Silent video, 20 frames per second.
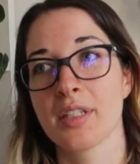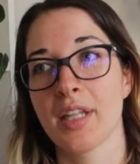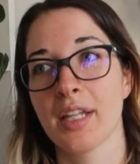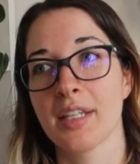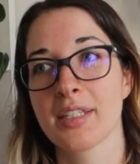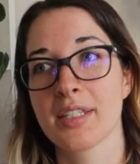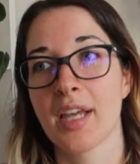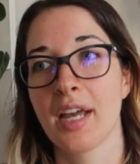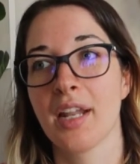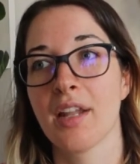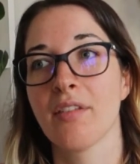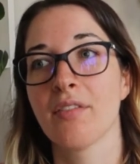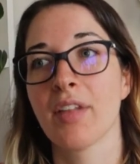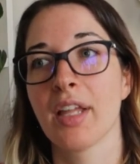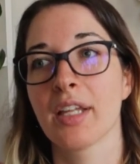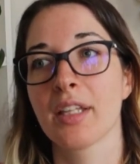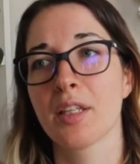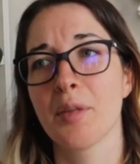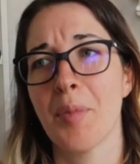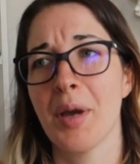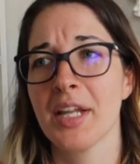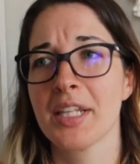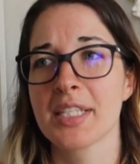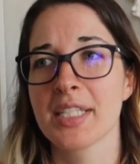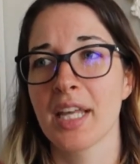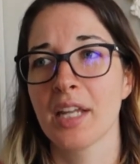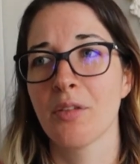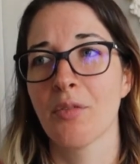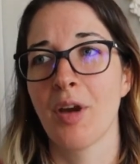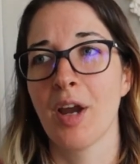That's kind of like the
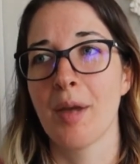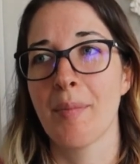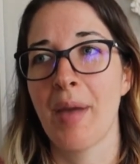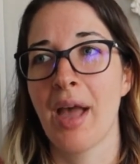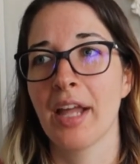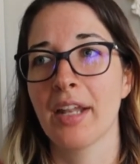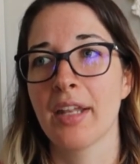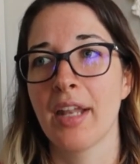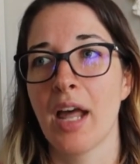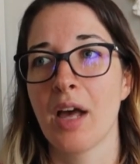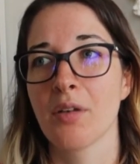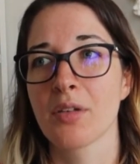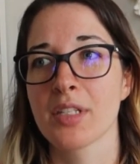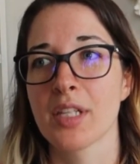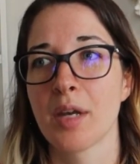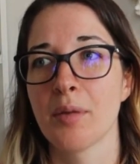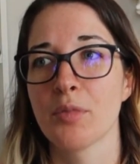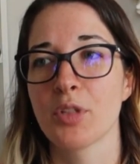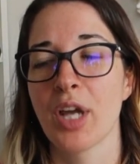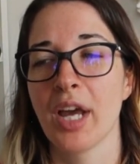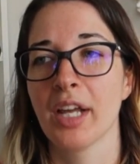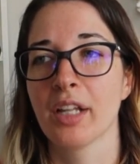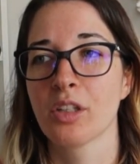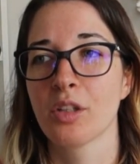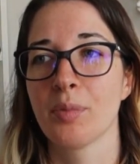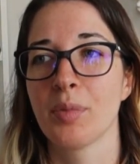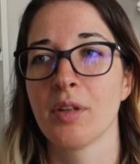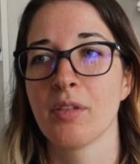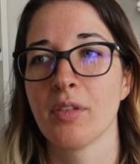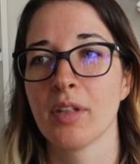mindset where I'm at now, so I'm trying
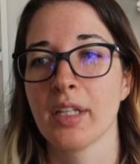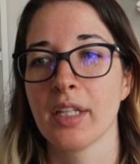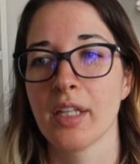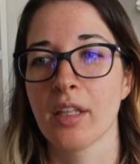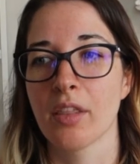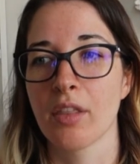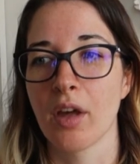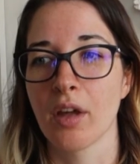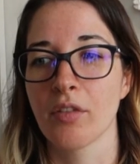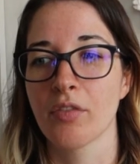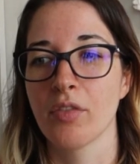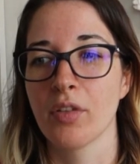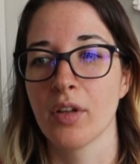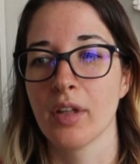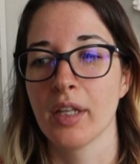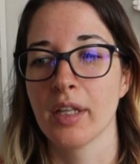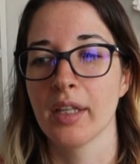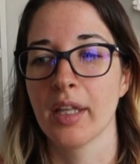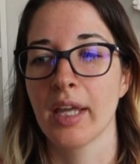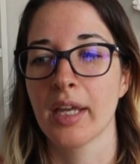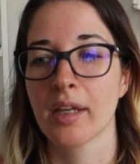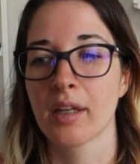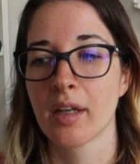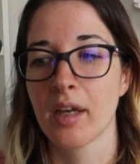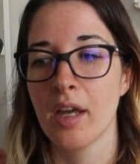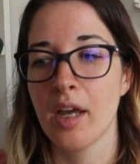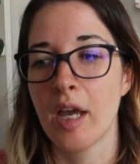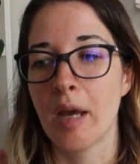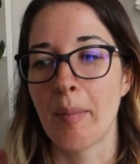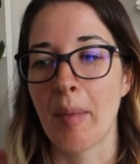to be really thoughtful in like
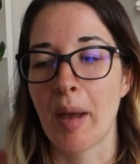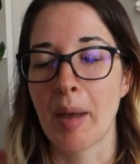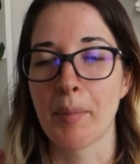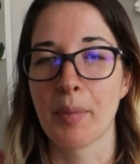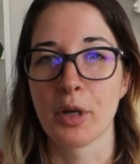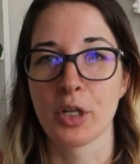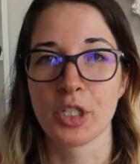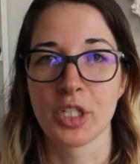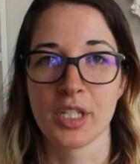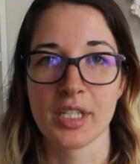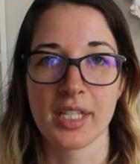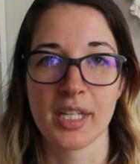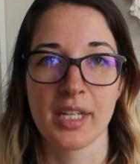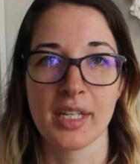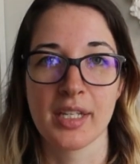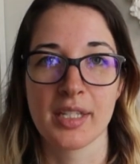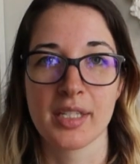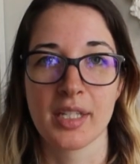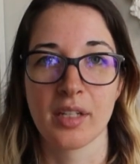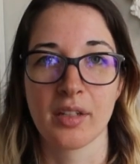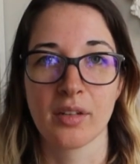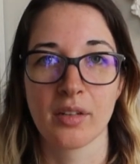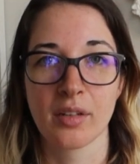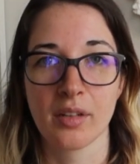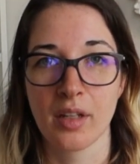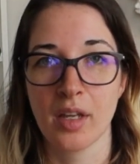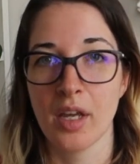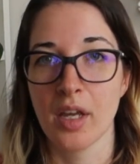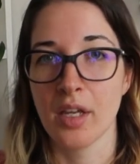my purchases and,